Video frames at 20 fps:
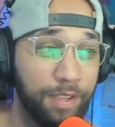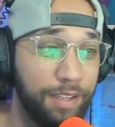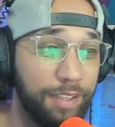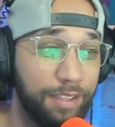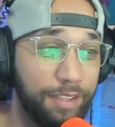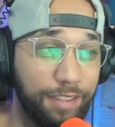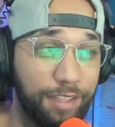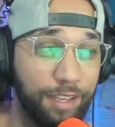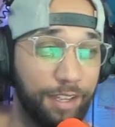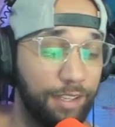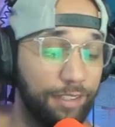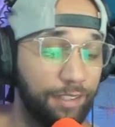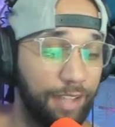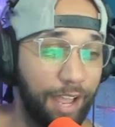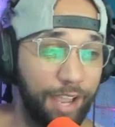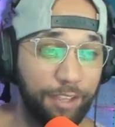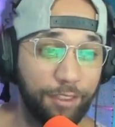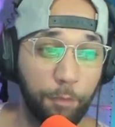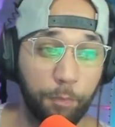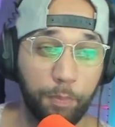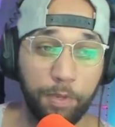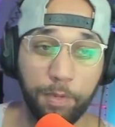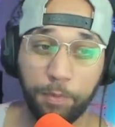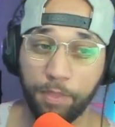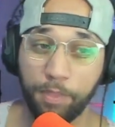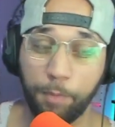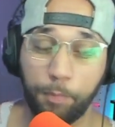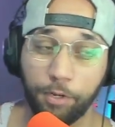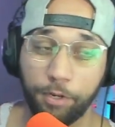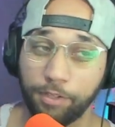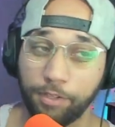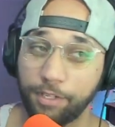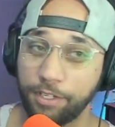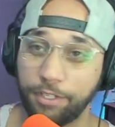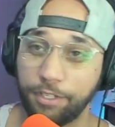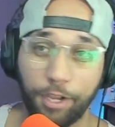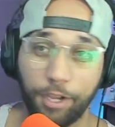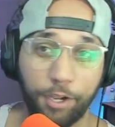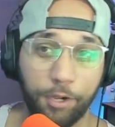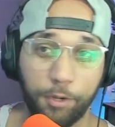the like the people they put on the
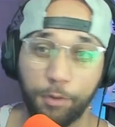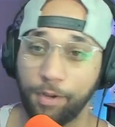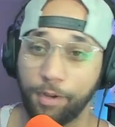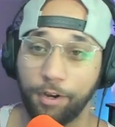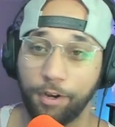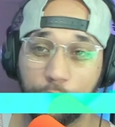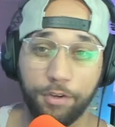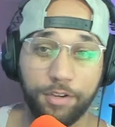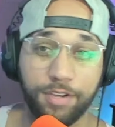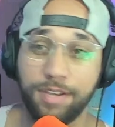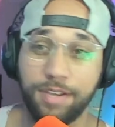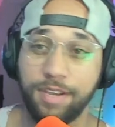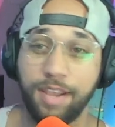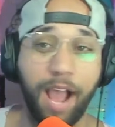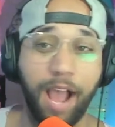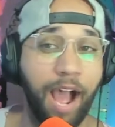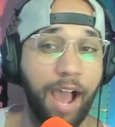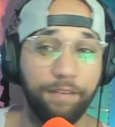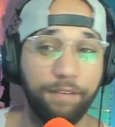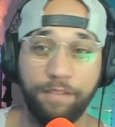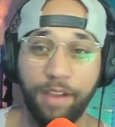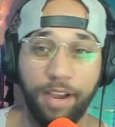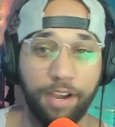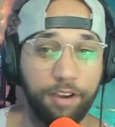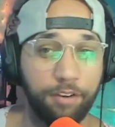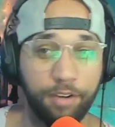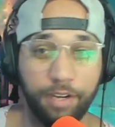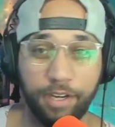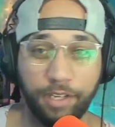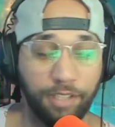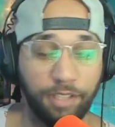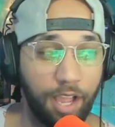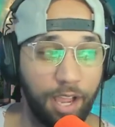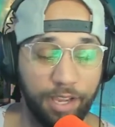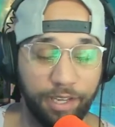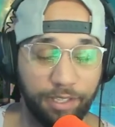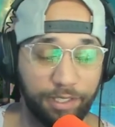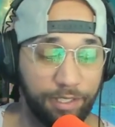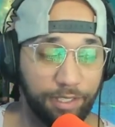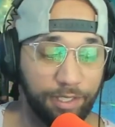show are not very
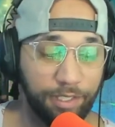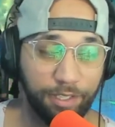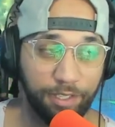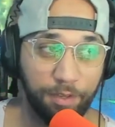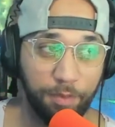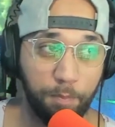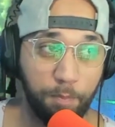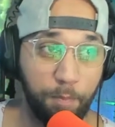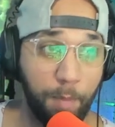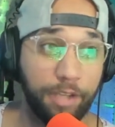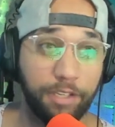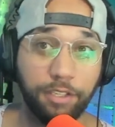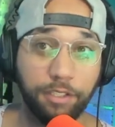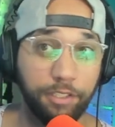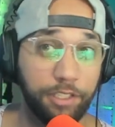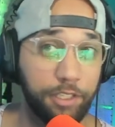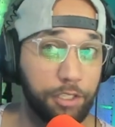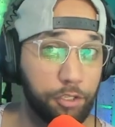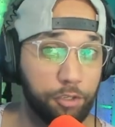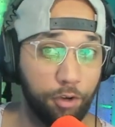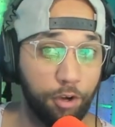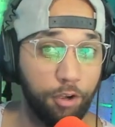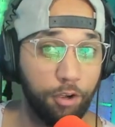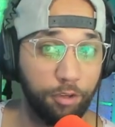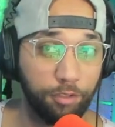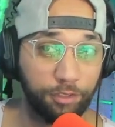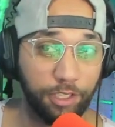like mentally strong.